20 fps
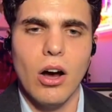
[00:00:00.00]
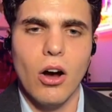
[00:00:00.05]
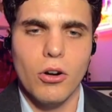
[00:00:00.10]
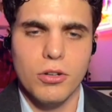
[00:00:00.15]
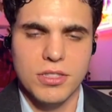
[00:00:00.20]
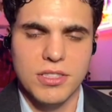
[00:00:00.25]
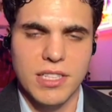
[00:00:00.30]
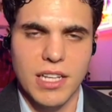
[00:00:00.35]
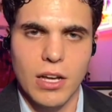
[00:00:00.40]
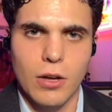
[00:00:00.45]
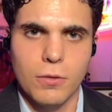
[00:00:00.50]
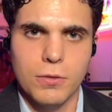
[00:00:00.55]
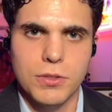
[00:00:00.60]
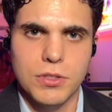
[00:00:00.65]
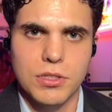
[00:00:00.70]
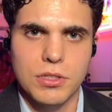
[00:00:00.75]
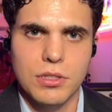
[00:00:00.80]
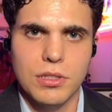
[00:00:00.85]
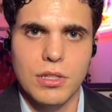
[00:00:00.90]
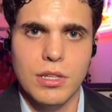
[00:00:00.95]

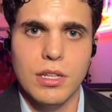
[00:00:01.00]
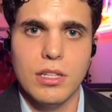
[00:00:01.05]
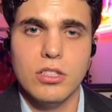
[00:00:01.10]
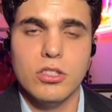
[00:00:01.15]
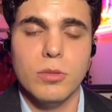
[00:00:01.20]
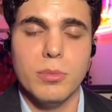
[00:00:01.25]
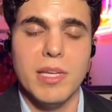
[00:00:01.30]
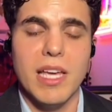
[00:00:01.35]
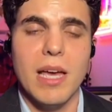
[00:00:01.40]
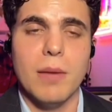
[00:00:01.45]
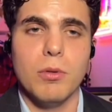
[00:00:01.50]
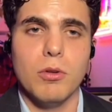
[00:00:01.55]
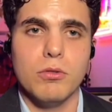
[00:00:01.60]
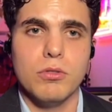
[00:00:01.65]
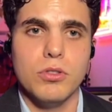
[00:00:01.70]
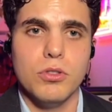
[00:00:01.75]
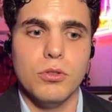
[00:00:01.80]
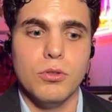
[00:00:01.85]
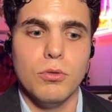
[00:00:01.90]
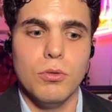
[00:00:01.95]
ourselves, to be
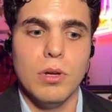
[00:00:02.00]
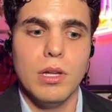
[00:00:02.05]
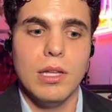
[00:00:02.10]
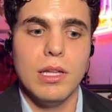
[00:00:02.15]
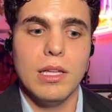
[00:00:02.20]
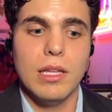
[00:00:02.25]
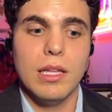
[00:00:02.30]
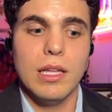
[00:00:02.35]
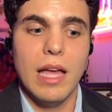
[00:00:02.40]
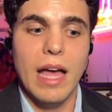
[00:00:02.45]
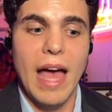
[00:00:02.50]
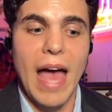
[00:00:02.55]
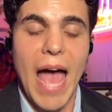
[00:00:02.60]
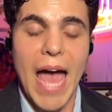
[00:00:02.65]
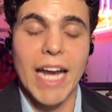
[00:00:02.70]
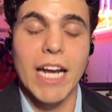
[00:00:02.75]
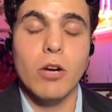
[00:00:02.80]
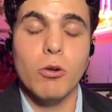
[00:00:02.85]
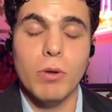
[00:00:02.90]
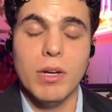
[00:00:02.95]
able to
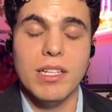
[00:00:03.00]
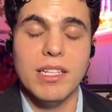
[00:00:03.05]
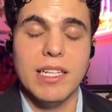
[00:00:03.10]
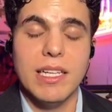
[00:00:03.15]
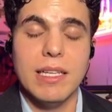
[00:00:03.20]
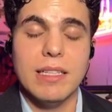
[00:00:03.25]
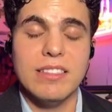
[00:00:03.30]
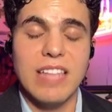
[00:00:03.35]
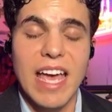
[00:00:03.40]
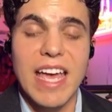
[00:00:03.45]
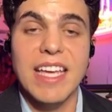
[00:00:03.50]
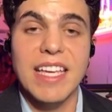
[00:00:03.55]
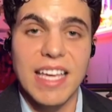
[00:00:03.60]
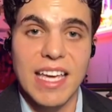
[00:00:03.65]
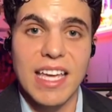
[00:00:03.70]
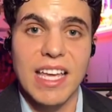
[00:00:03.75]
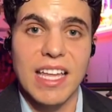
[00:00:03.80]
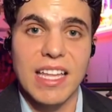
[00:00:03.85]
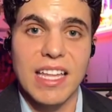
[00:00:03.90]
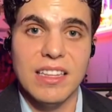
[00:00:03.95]
adequately take
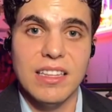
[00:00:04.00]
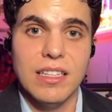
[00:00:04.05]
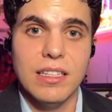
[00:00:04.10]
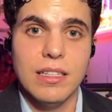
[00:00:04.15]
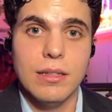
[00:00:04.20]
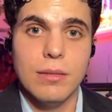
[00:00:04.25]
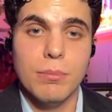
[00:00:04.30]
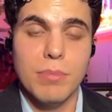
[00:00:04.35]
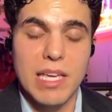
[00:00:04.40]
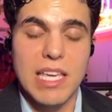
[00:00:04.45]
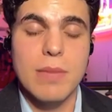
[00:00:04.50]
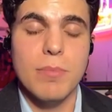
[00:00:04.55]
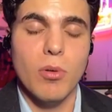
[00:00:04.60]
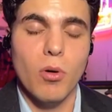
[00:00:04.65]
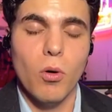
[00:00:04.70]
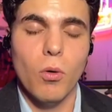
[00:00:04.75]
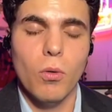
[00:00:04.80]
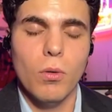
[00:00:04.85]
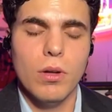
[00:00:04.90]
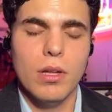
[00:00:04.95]
in
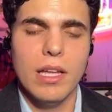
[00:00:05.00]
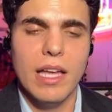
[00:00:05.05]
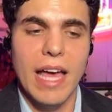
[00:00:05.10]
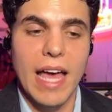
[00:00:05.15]
people,